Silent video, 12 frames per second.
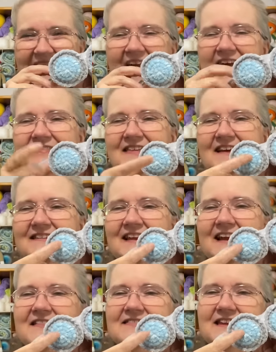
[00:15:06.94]
And then
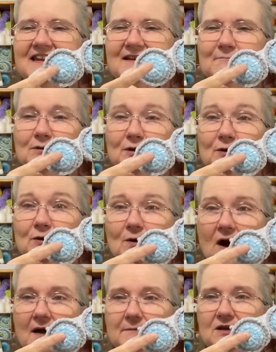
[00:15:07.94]
the blue
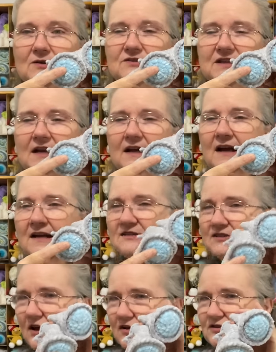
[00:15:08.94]
I'm using, I
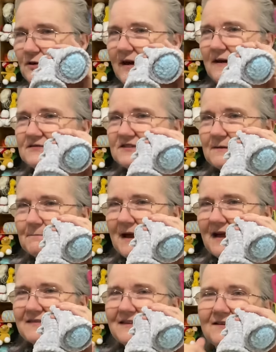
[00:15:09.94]
also have some
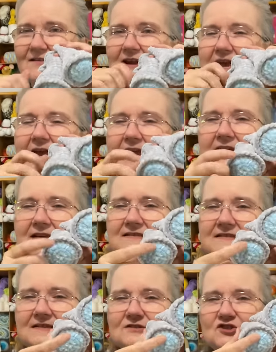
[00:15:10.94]
back there, is
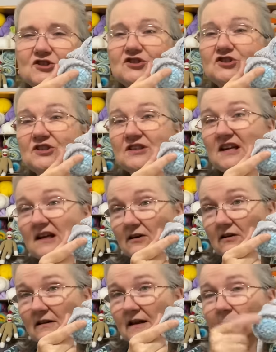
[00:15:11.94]
the Just
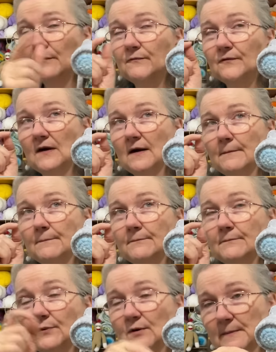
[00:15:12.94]
Chenille
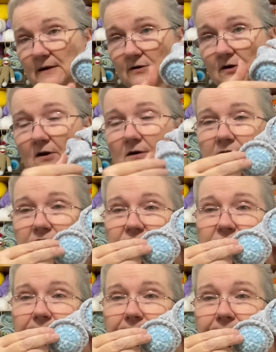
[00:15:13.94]
from Premier
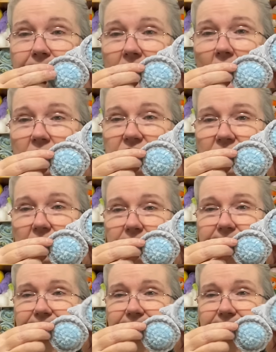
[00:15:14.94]
Yarns also.